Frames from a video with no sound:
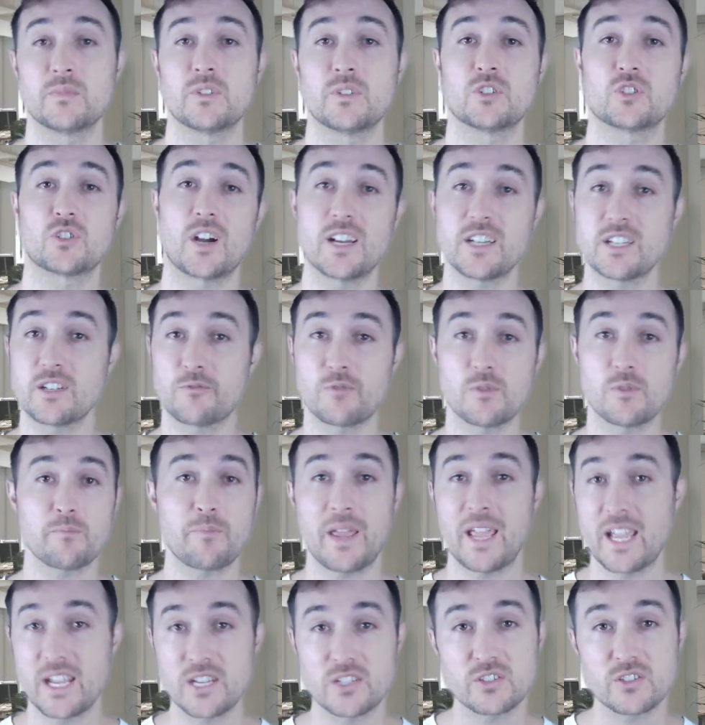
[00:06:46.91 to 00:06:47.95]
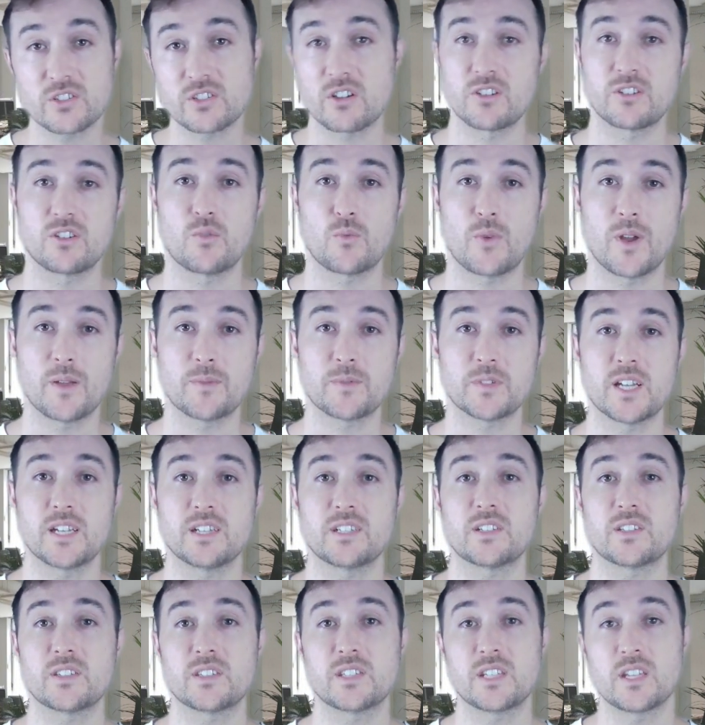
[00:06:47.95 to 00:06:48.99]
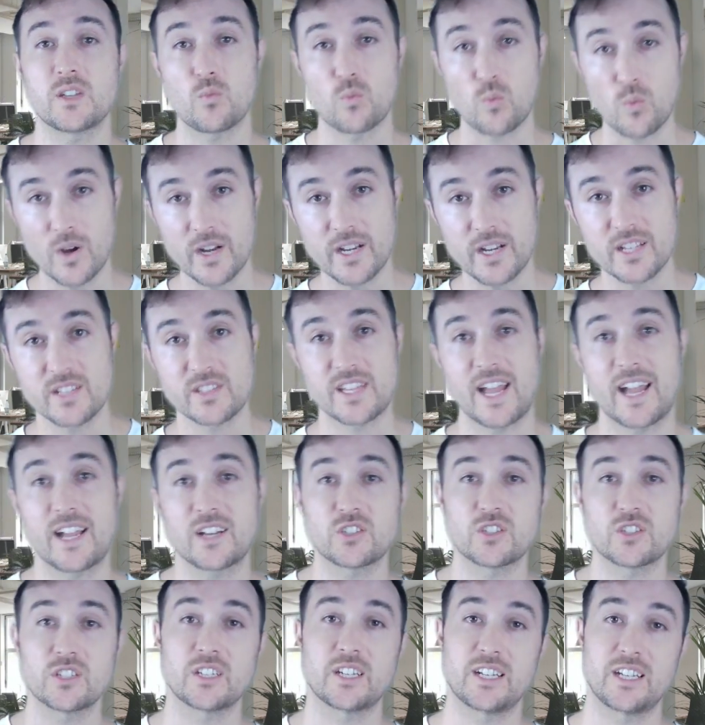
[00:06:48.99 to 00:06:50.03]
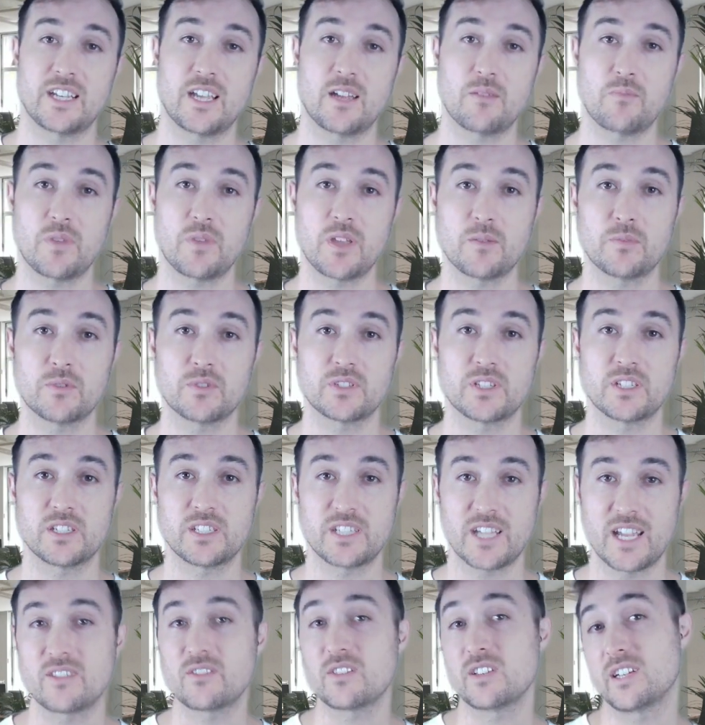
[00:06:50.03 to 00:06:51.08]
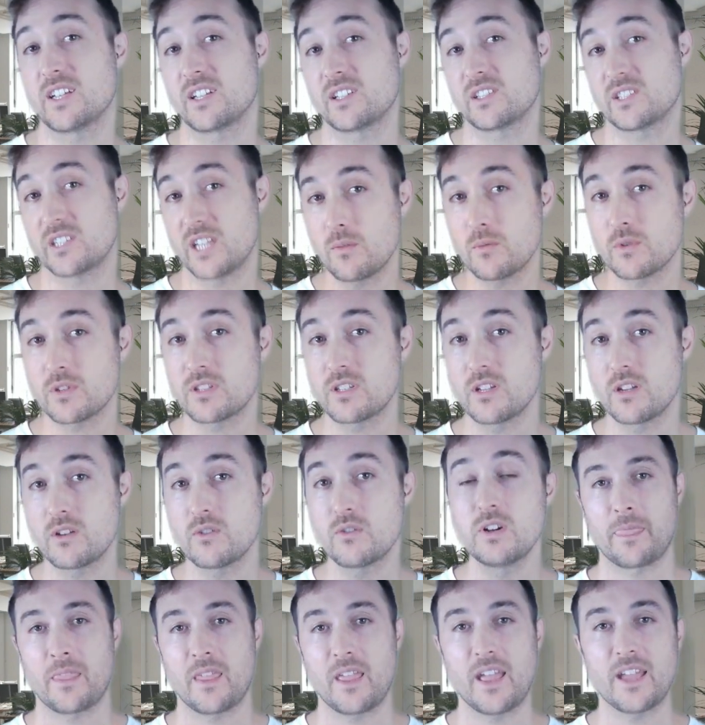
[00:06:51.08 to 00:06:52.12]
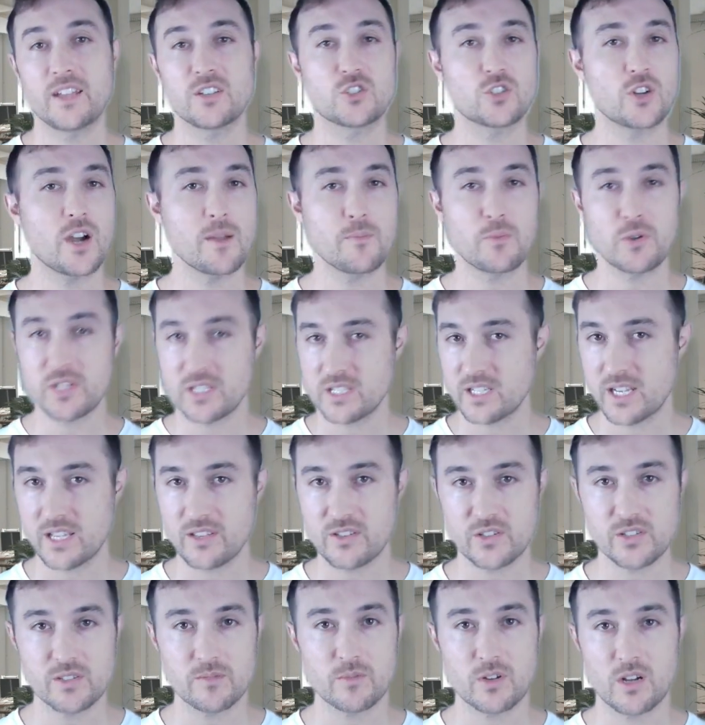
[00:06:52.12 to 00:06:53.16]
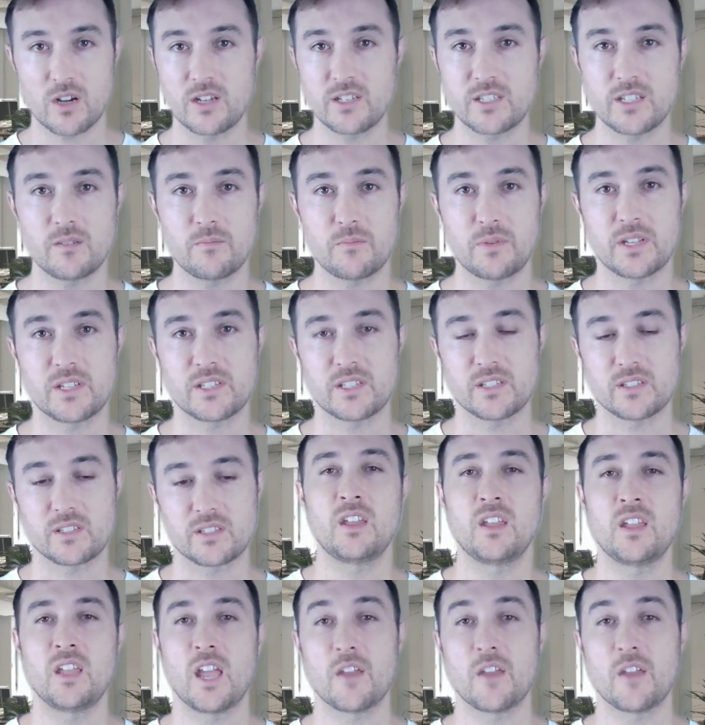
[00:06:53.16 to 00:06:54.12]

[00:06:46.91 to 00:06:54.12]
Try different pages on your website to see what is actually going to get people to take the next step with you, and try putting together some content pieces.